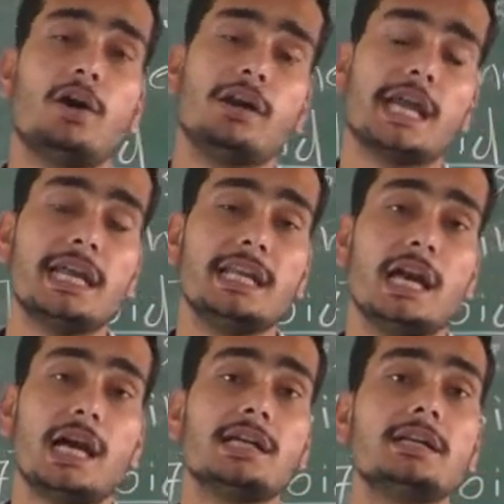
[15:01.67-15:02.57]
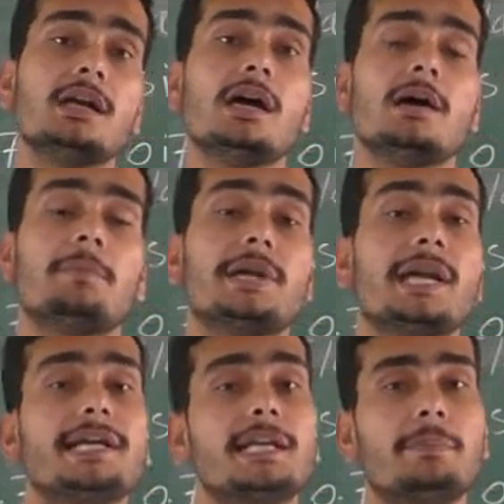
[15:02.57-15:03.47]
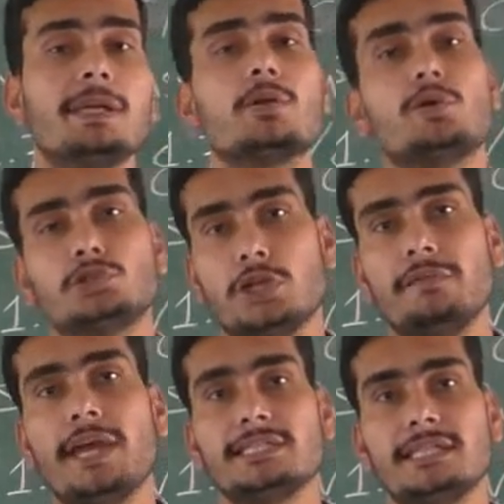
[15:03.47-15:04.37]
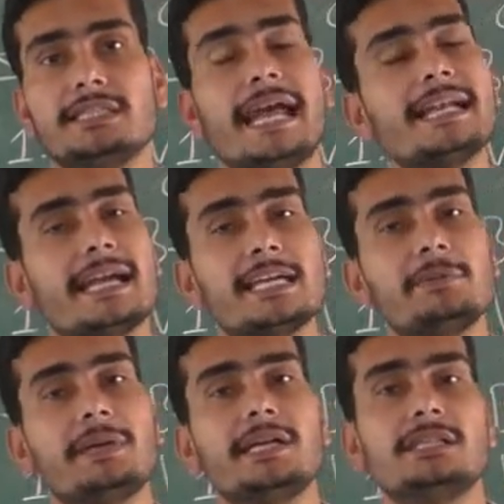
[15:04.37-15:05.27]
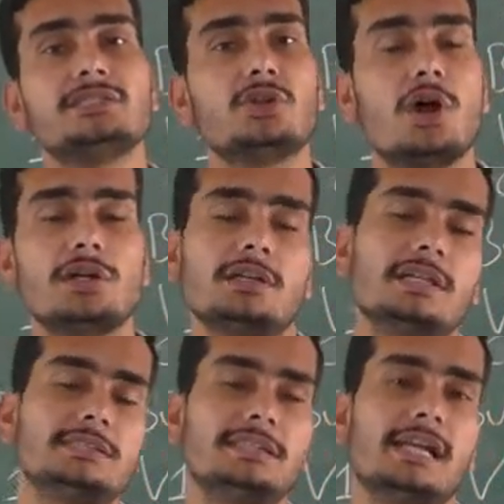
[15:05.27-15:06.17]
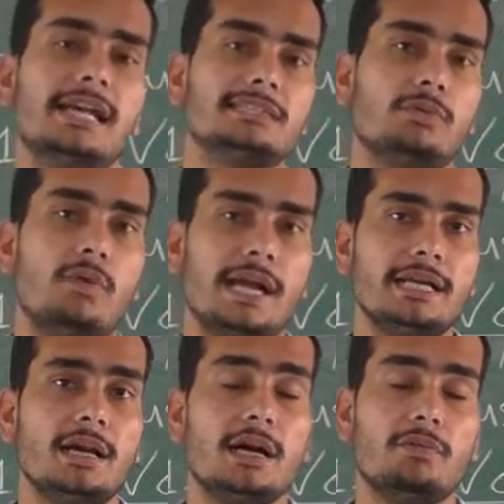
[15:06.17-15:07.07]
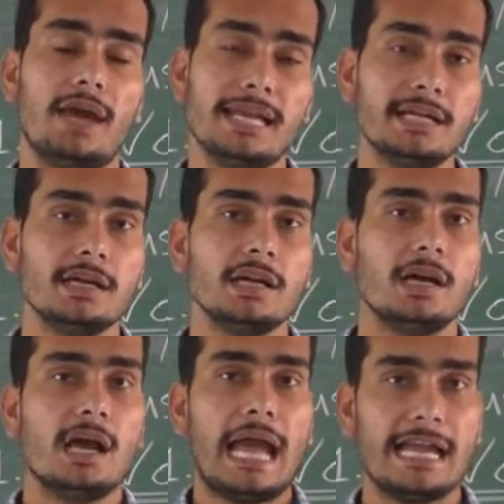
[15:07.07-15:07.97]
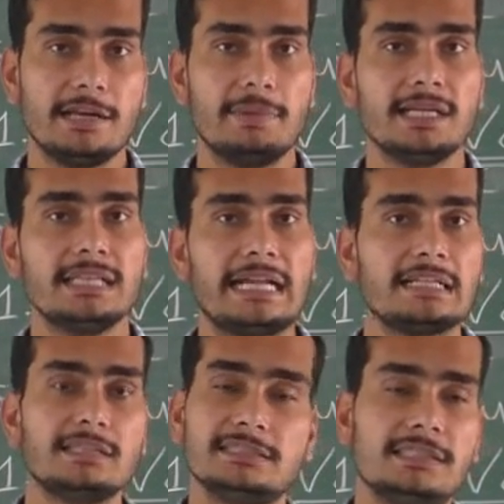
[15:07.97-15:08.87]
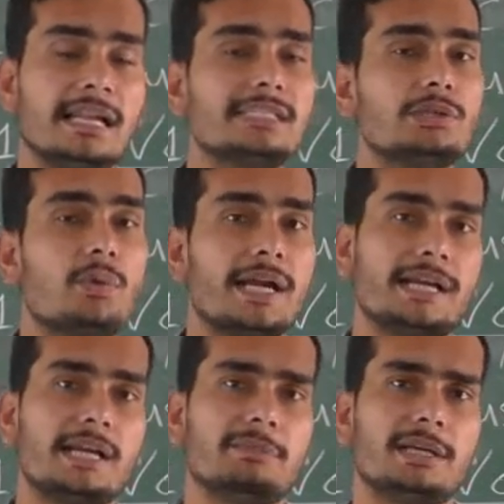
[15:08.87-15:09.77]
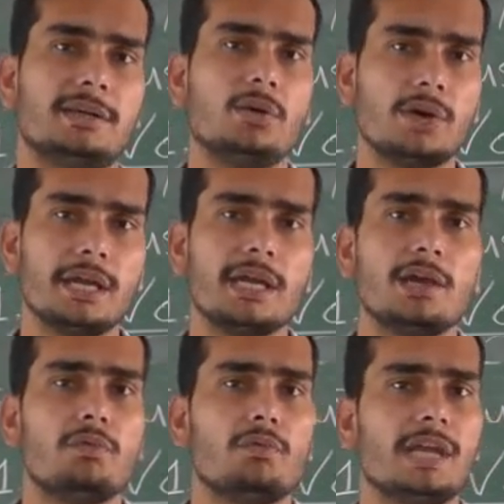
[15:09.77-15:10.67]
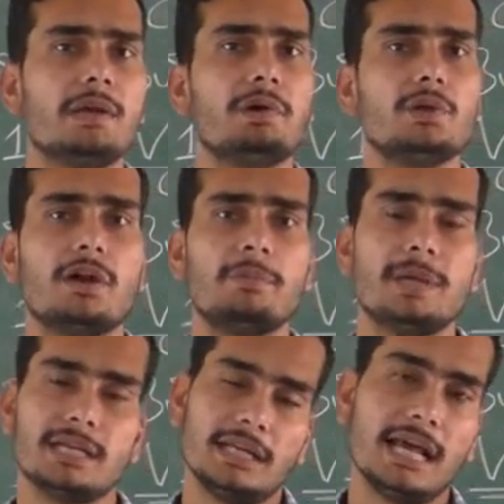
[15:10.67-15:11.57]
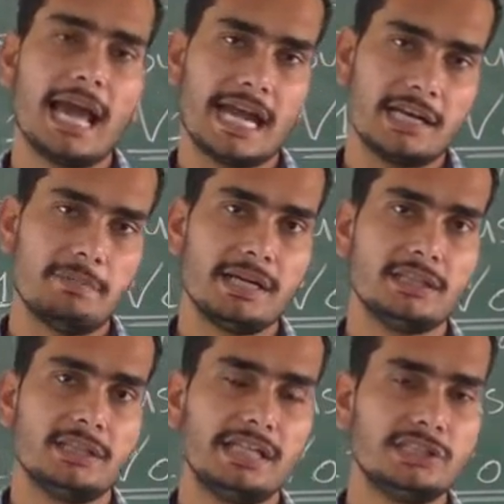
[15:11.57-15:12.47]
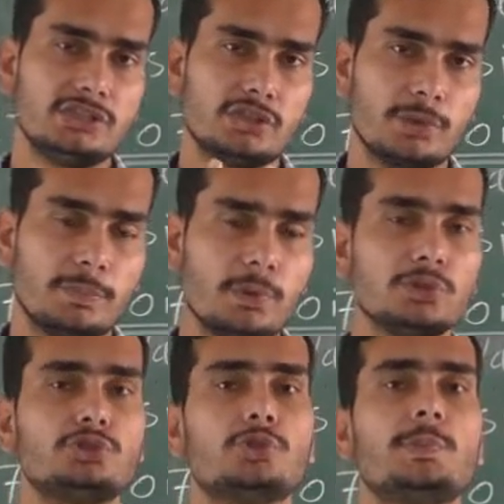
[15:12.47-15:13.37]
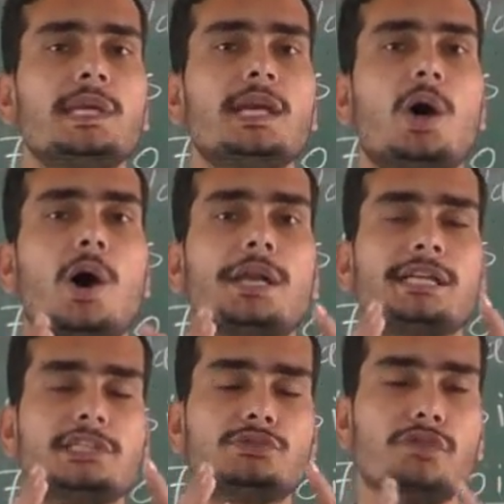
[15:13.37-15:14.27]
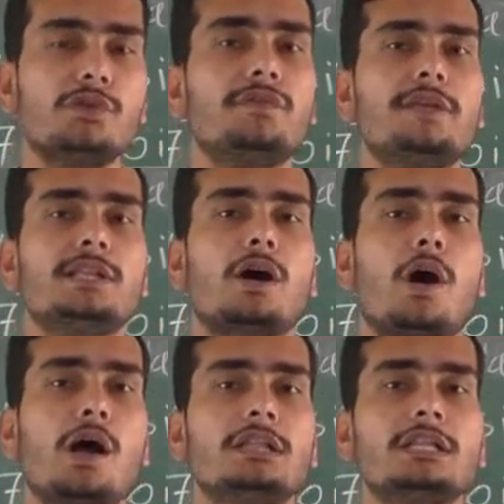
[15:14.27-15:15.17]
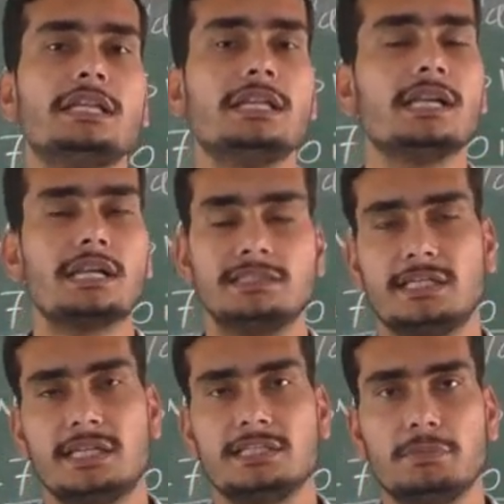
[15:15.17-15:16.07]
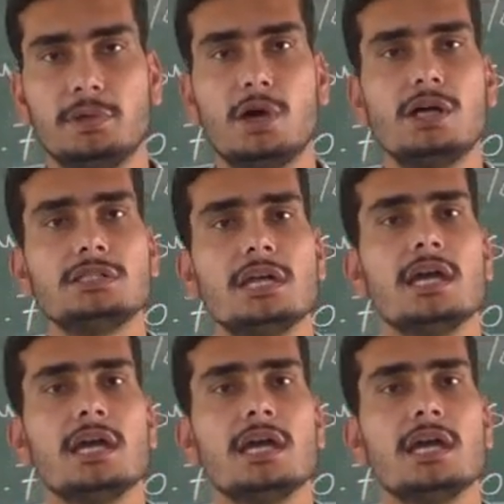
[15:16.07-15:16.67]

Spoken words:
or any unpredictable course of action, that agreement is not considered as a valid agreement, that considered as a wide agreement. Okay, whenever you are making an agreement, it's supposed to be, or it is fulfill all the legal consideration, because